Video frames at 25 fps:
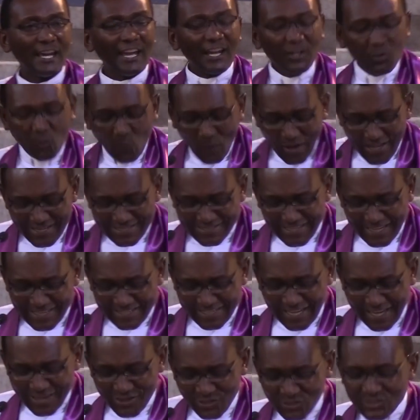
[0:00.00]
And once they
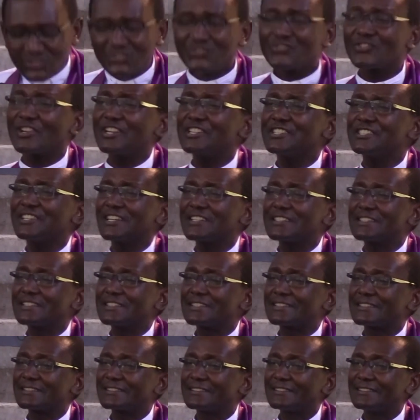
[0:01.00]
get those
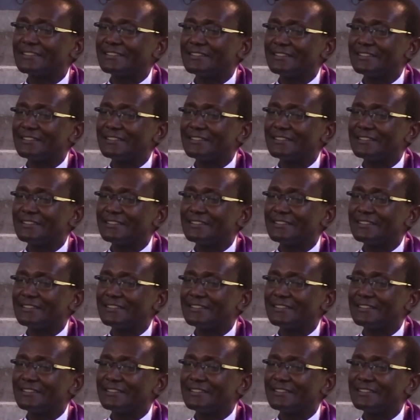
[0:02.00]
treasures,